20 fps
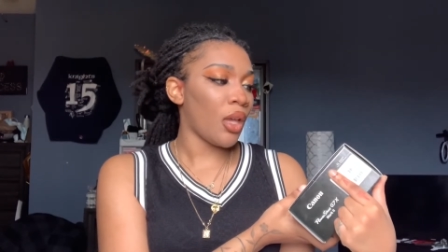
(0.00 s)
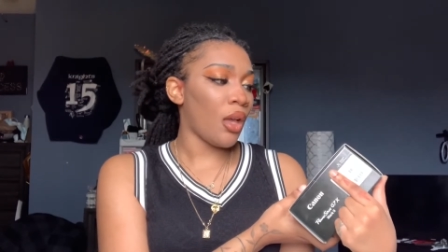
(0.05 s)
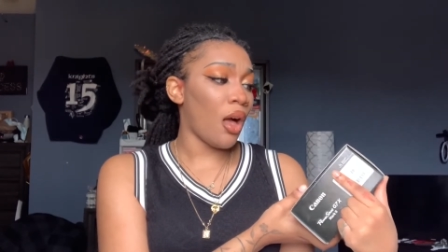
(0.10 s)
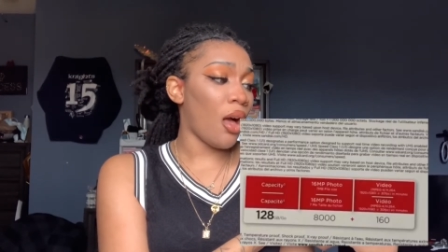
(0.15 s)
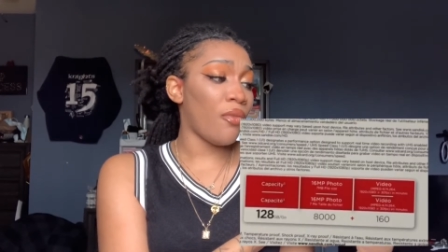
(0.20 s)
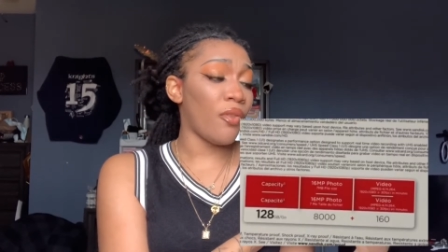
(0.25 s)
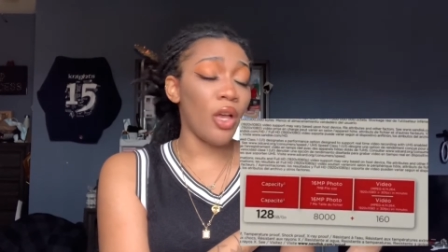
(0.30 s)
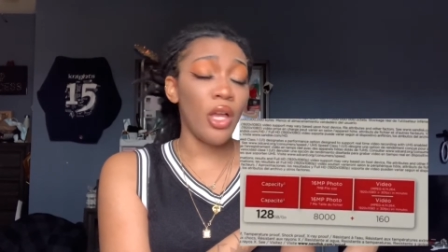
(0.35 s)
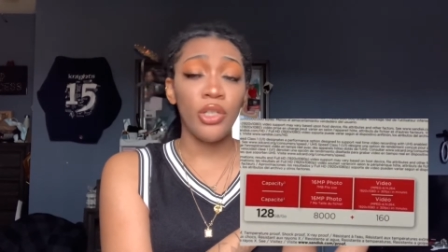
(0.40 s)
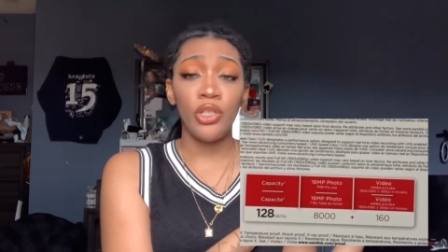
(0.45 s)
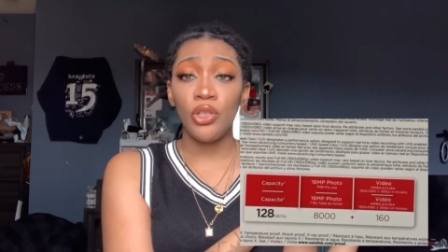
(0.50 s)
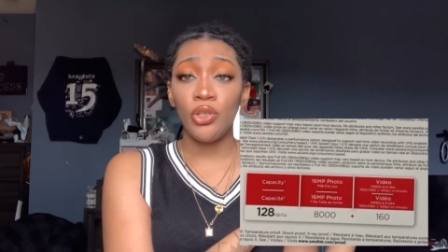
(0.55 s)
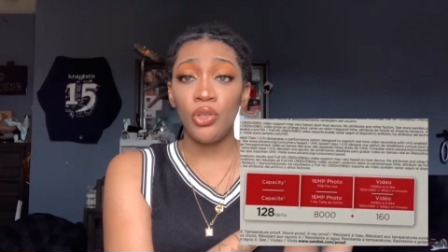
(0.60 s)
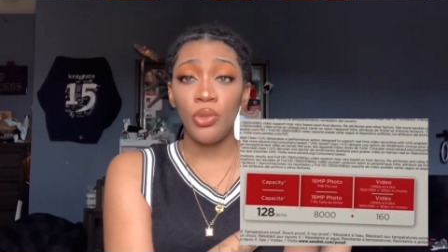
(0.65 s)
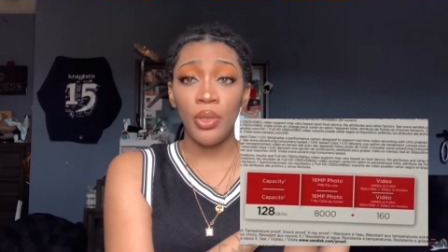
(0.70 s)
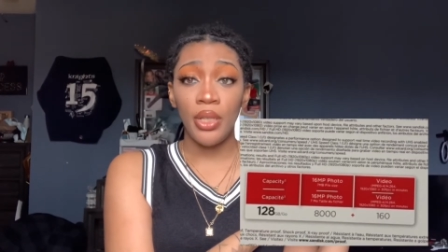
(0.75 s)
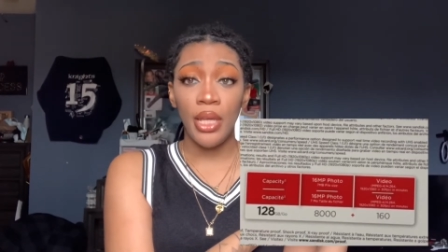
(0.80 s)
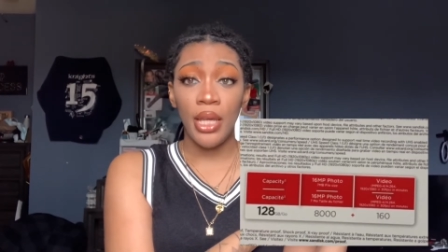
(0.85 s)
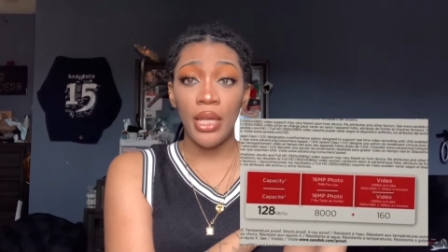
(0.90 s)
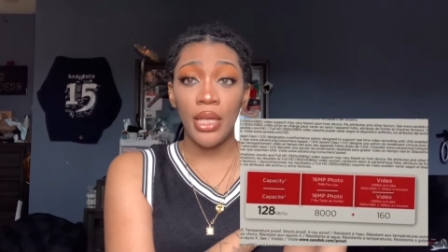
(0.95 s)
of
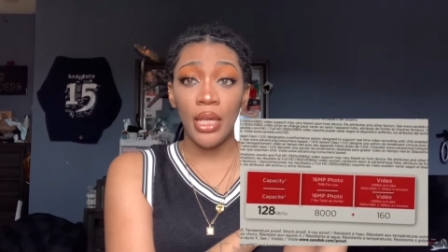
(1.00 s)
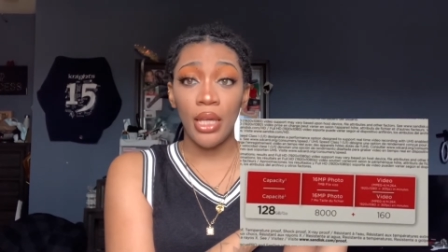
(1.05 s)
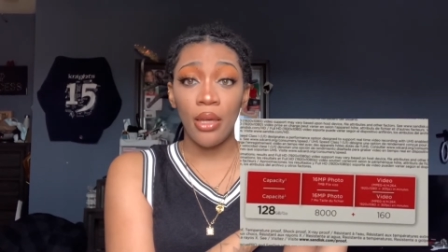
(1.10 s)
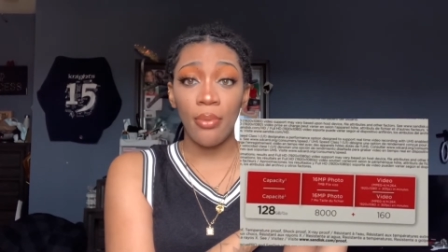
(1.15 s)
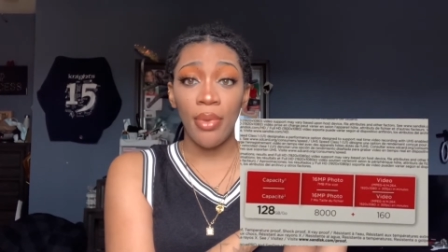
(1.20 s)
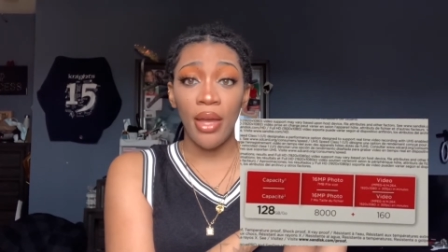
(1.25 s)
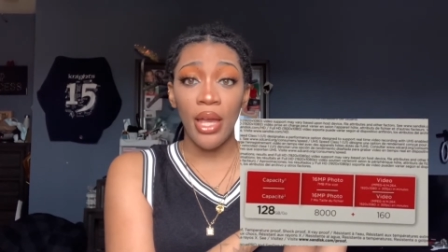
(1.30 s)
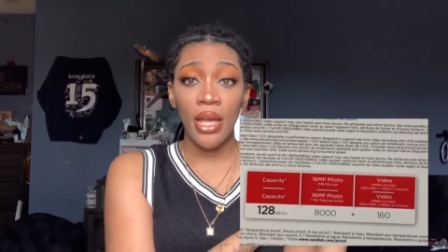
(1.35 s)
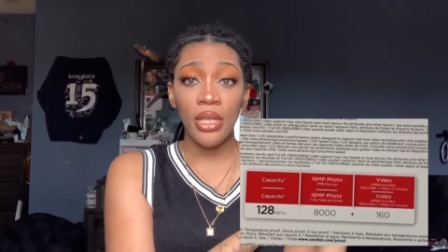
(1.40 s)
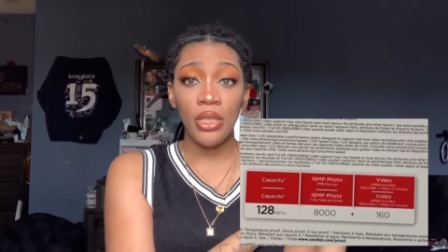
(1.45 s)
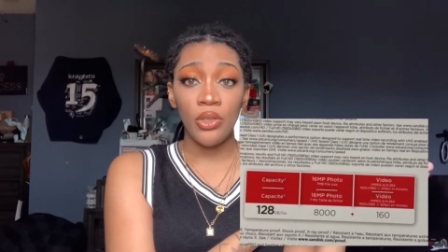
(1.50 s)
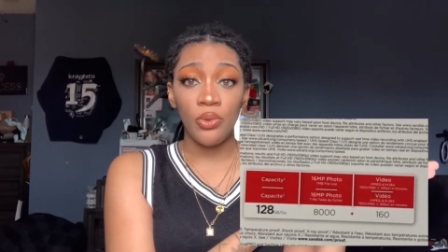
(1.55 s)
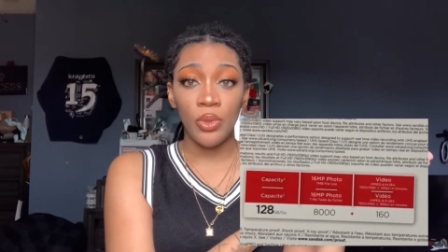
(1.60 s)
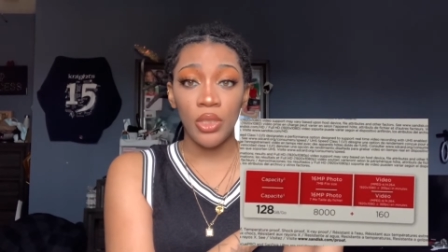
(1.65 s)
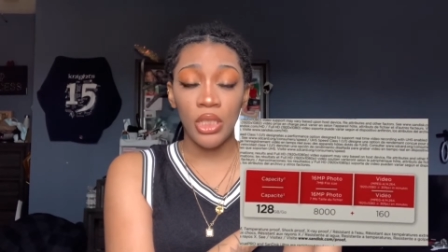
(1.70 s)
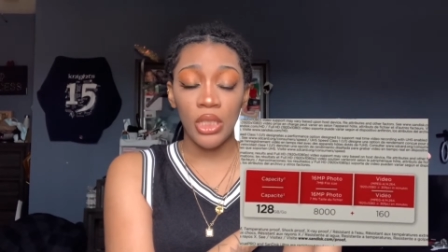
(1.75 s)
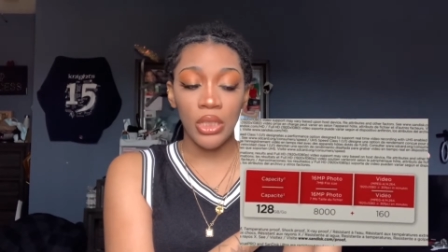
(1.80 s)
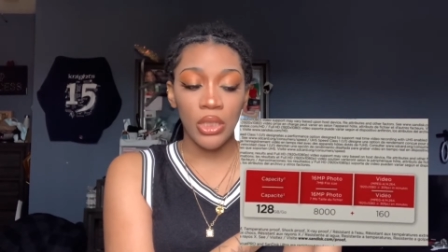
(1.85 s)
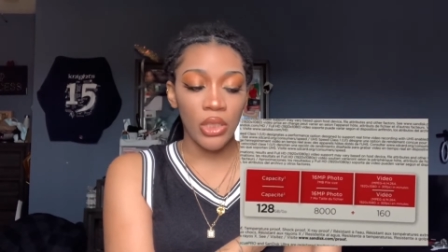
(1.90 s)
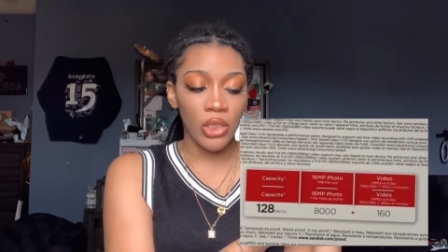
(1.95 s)
128 gigabytes,
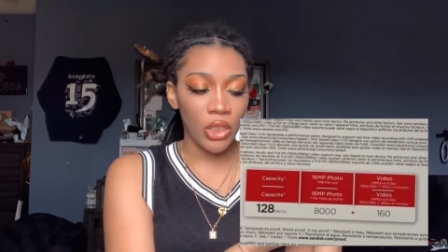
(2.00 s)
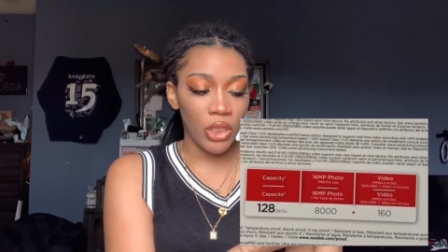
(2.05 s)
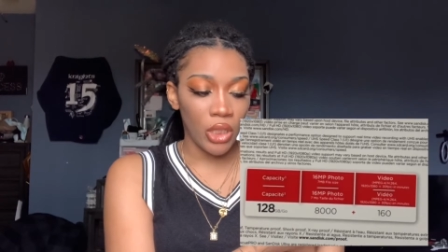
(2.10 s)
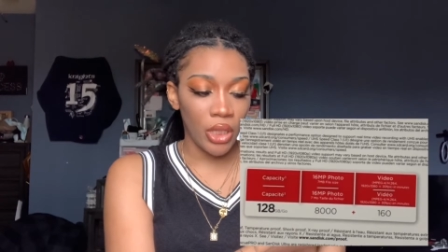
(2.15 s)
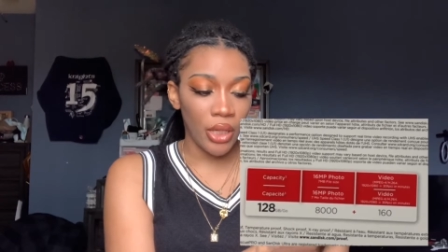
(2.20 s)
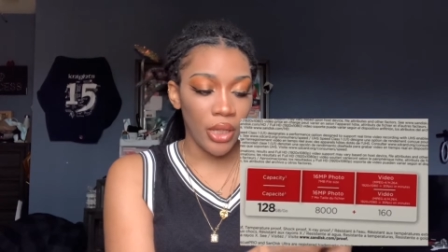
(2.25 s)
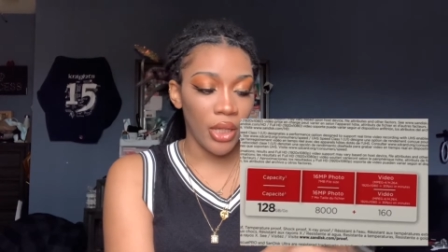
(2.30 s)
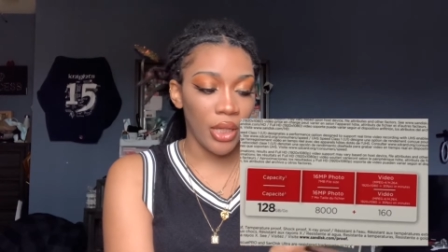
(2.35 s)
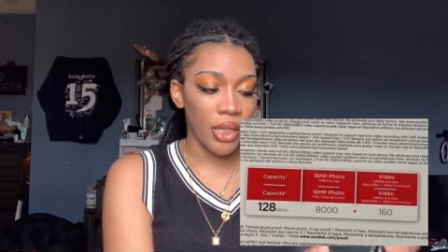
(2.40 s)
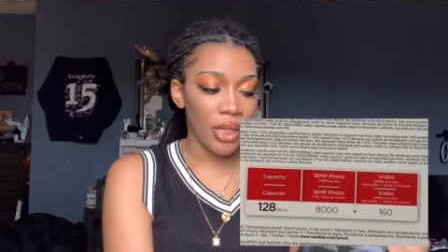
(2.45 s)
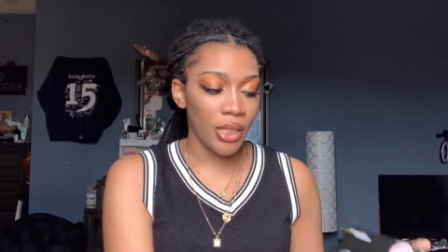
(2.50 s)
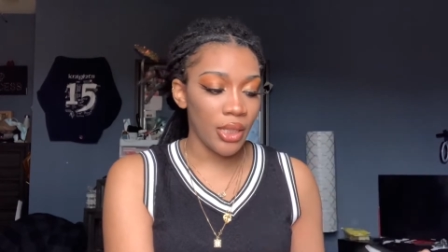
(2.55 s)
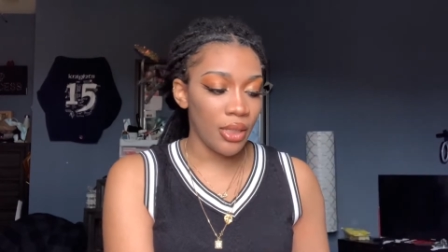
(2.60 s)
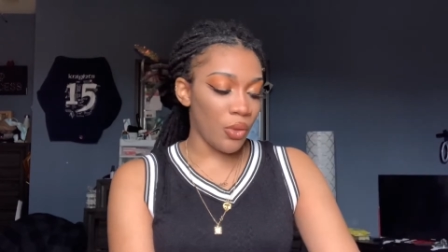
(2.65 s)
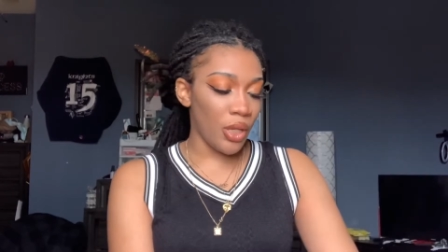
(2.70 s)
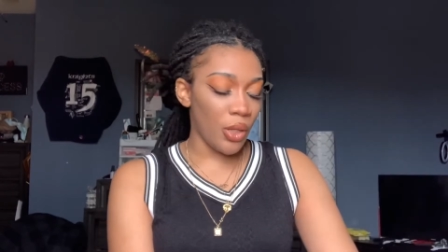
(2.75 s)
which is good.